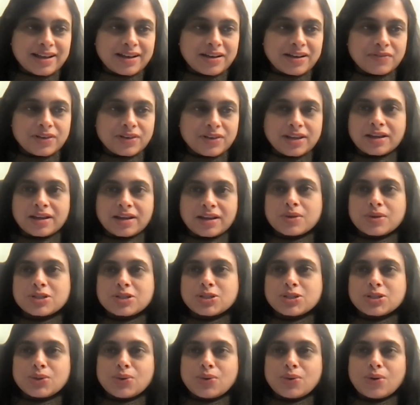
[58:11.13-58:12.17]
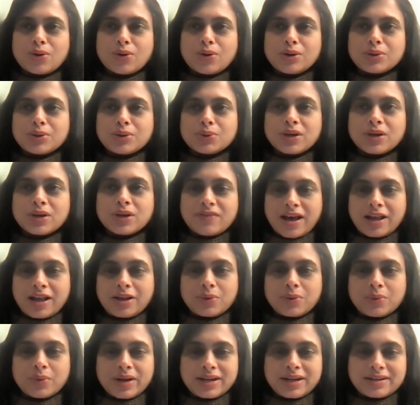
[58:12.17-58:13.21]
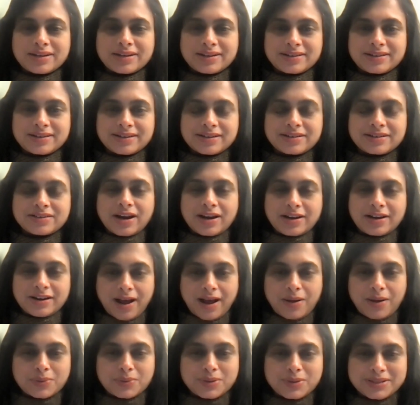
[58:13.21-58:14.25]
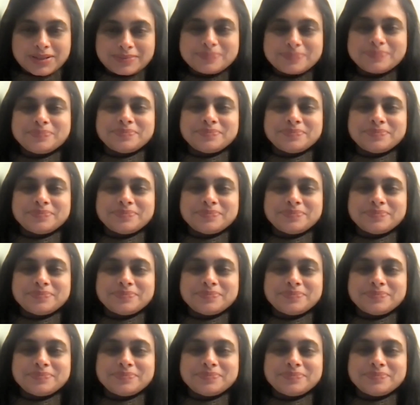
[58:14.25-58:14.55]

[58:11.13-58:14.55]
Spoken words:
We request you all to evaluate it, try it out.